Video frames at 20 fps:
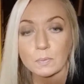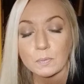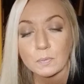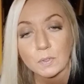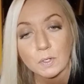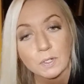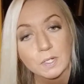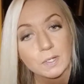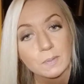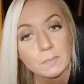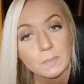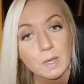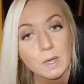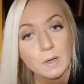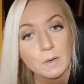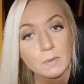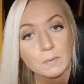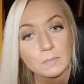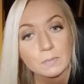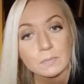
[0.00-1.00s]
learning
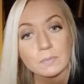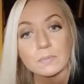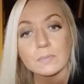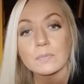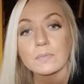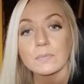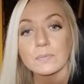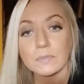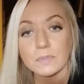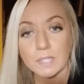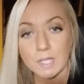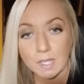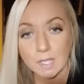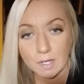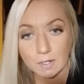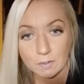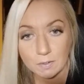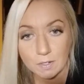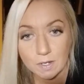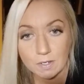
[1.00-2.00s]
about the
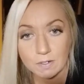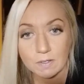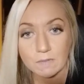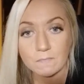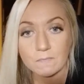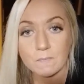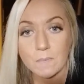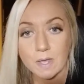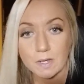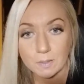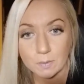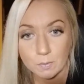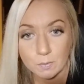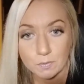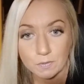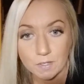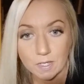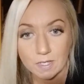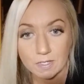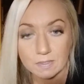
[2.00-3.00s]
internet of medical
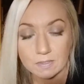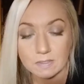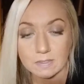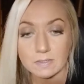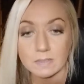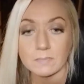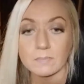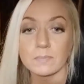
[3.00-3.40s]
things